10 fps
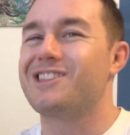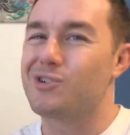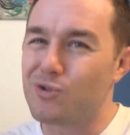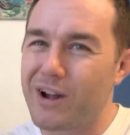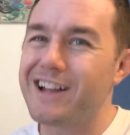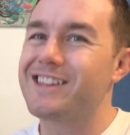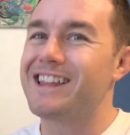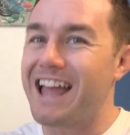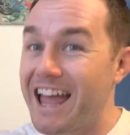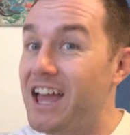your grades in
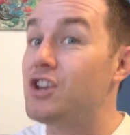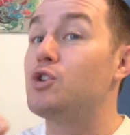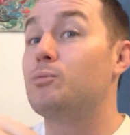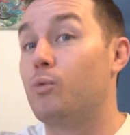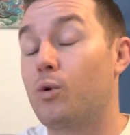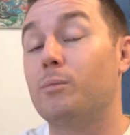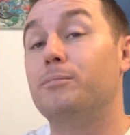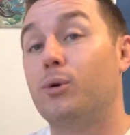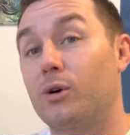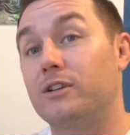the end are more
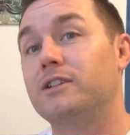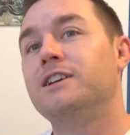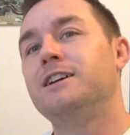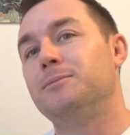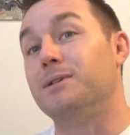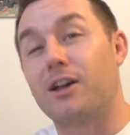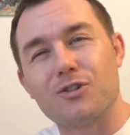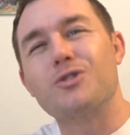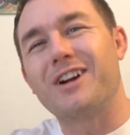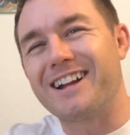important because
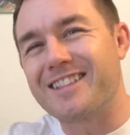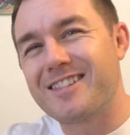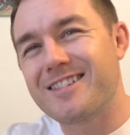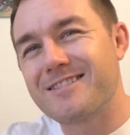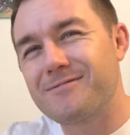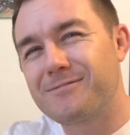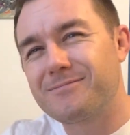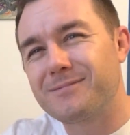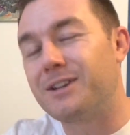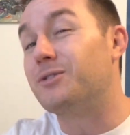your grades,
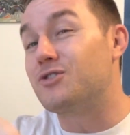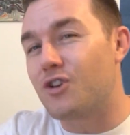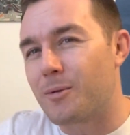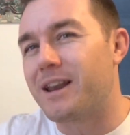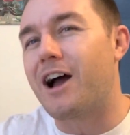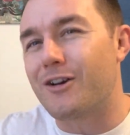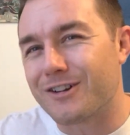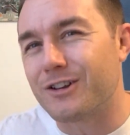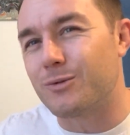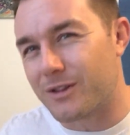determine how you're
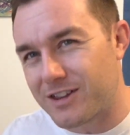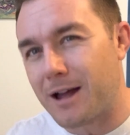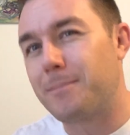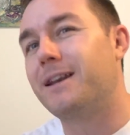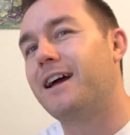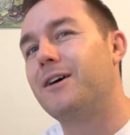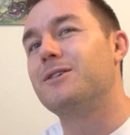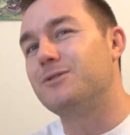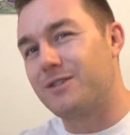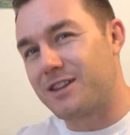going to do on step, and how
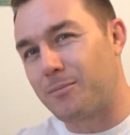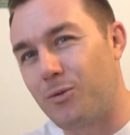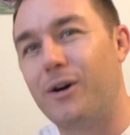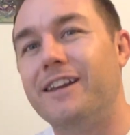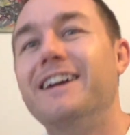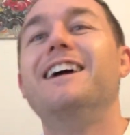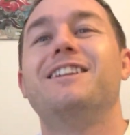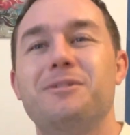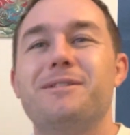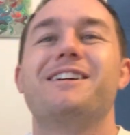you do on step one
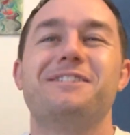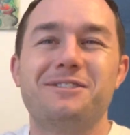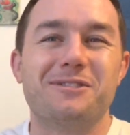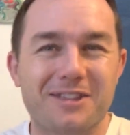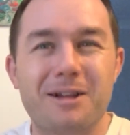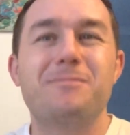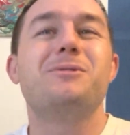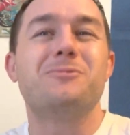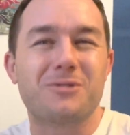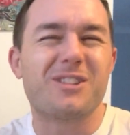determines how you're going to do on step
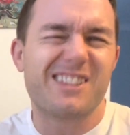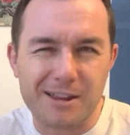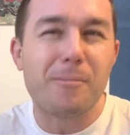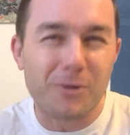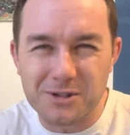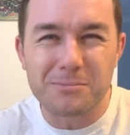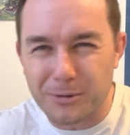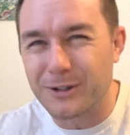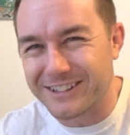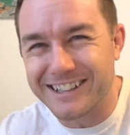two, which is the most
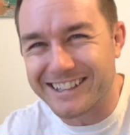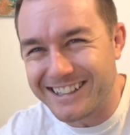important thing.